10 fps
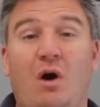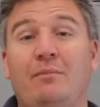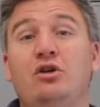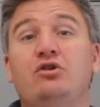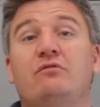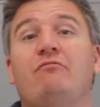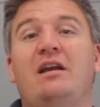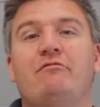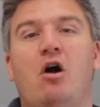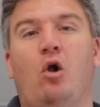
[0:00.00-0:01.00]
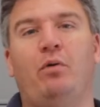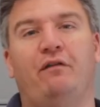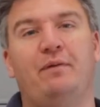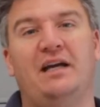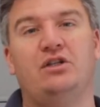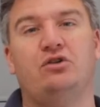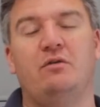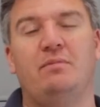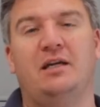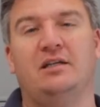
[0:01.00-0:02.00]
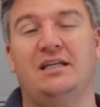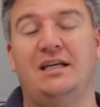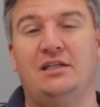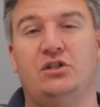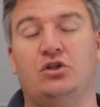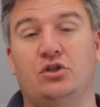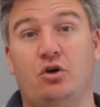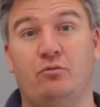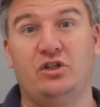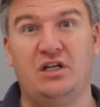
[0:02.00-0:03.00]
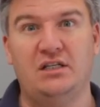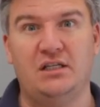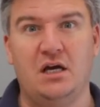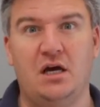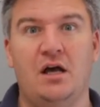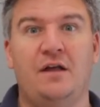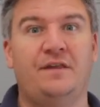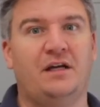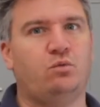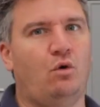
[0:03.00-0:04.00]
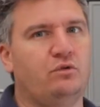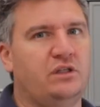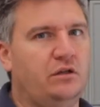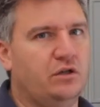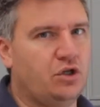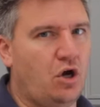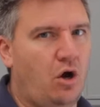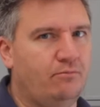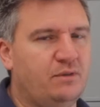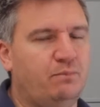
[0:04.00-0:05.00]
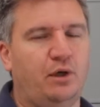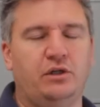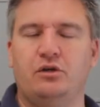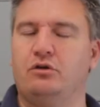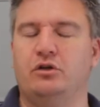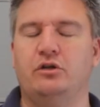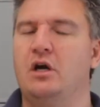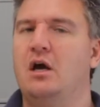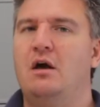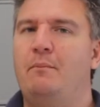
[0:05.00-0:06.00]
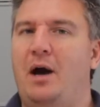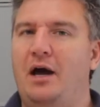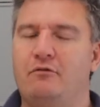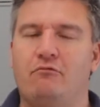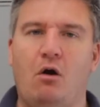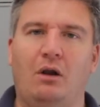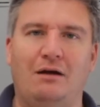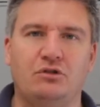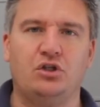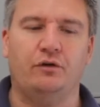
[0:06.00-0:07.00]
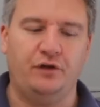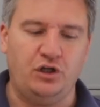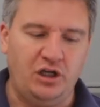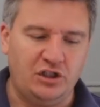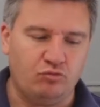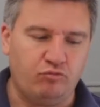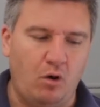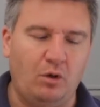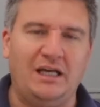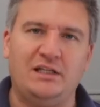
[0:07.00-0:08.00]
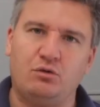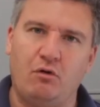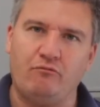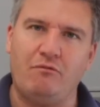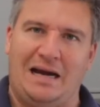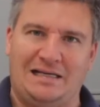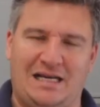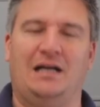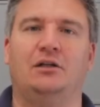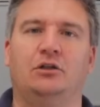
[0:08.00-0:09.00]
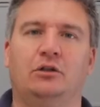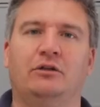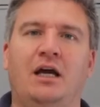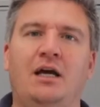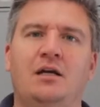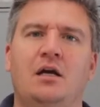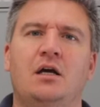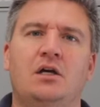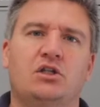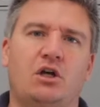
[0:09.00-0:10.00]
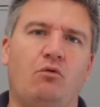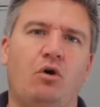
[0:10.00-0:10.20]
I'm using ready roll puff pastry because it is just so much easier. That's what was in the shops, but you could buy the roll out stuff and you need to roll it into a rectangle, okay? So